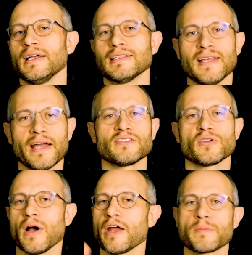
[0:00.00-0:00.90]
debt to
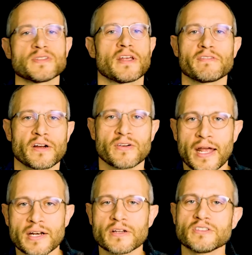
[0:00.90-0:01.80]
100% of our
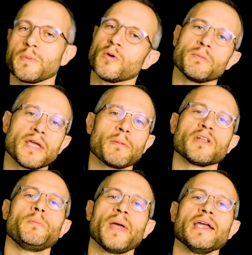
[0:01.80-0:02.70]
creditors, but we'll be able to
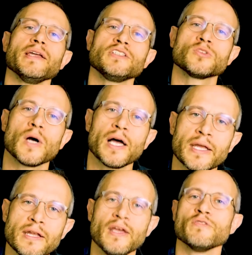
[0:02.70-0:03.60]
pay each
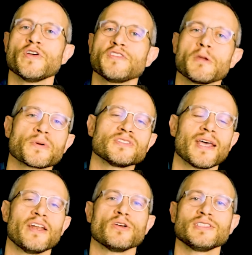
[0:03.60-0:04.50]
one
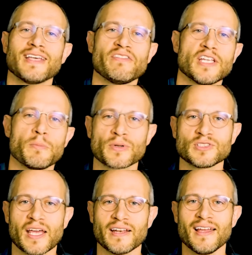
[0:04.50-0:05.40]
50% or
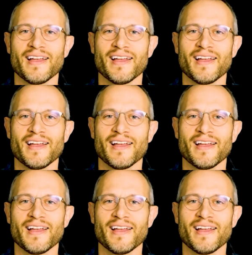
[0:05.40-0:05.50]
70%.